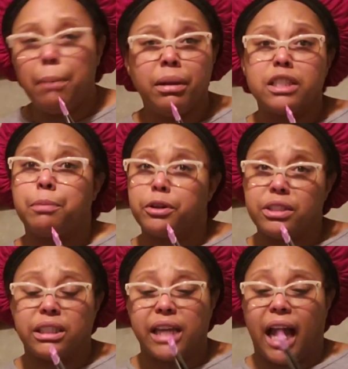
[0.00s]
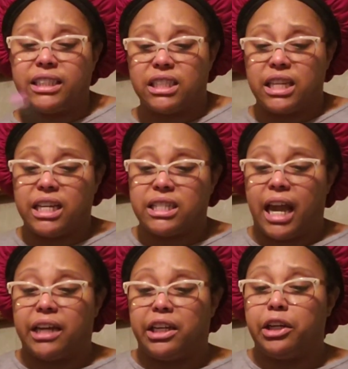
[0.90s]
Plus, personally, I just think it's
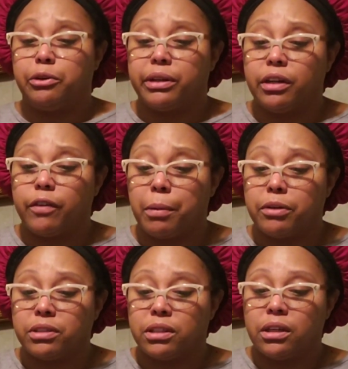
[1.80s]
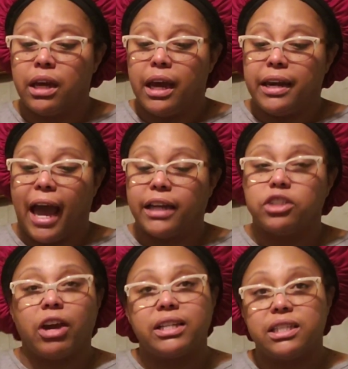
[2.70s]
kind of ignorant of a person not to
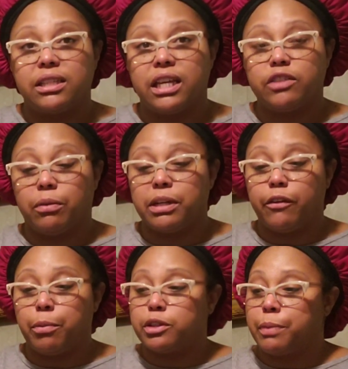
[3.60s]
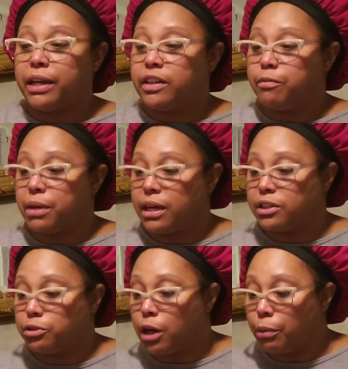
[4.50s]
try to see things from a different perspective,
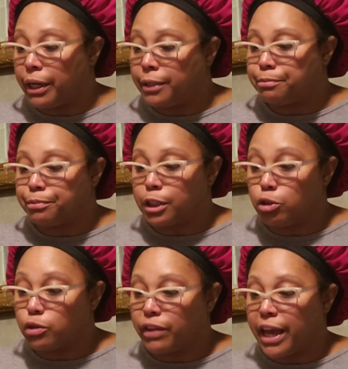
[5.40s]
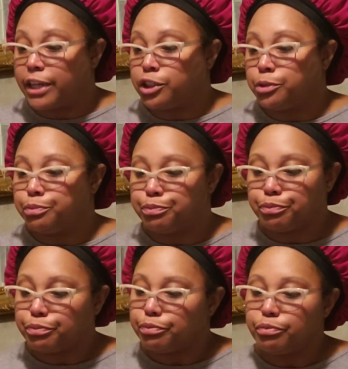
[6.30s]
because you know what? Newsflash,
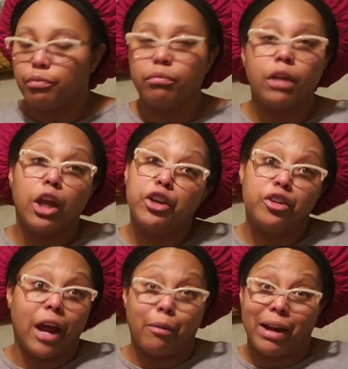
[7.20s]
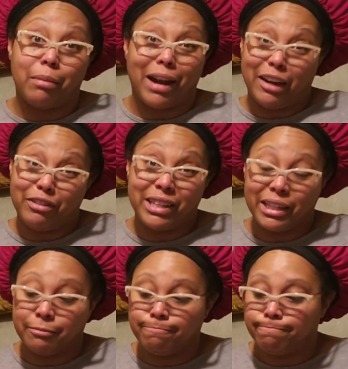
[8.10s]
you're not right about
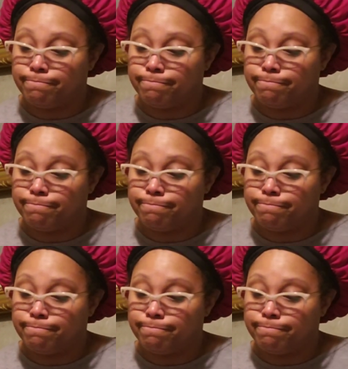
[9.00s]
everything.